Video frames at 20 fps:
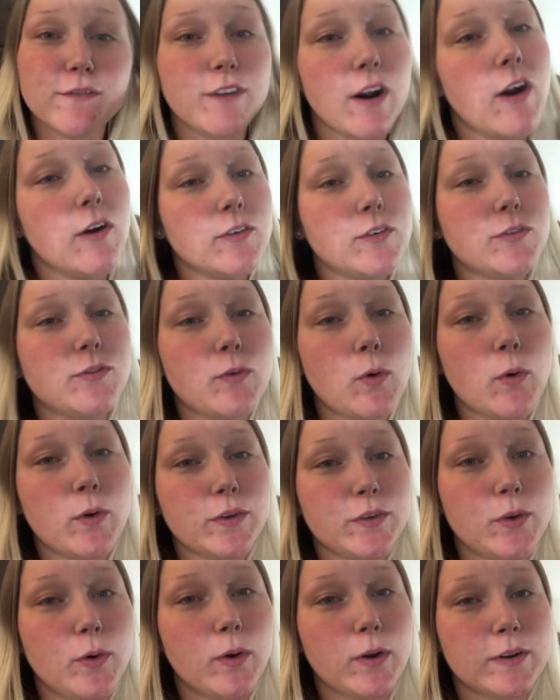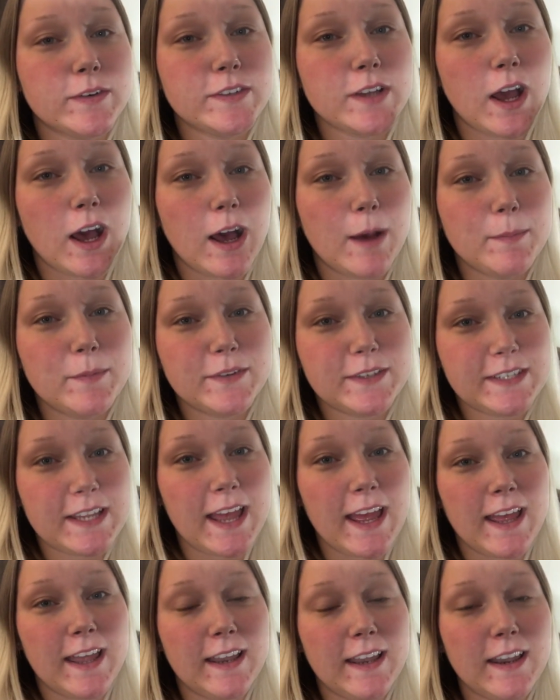vote for your top
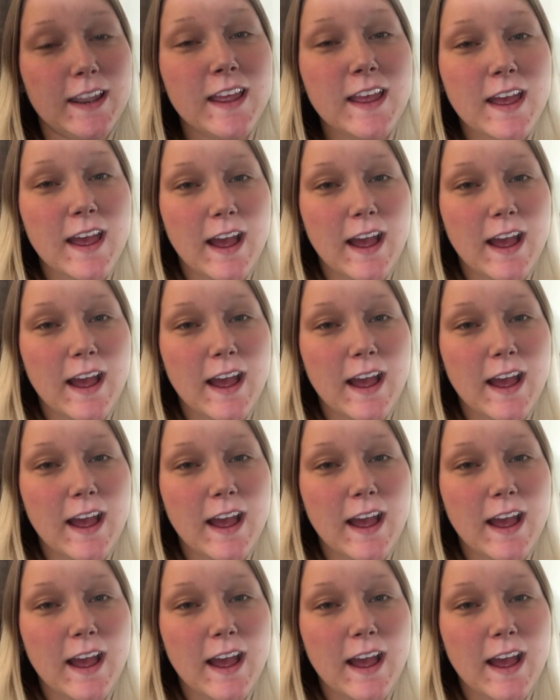ten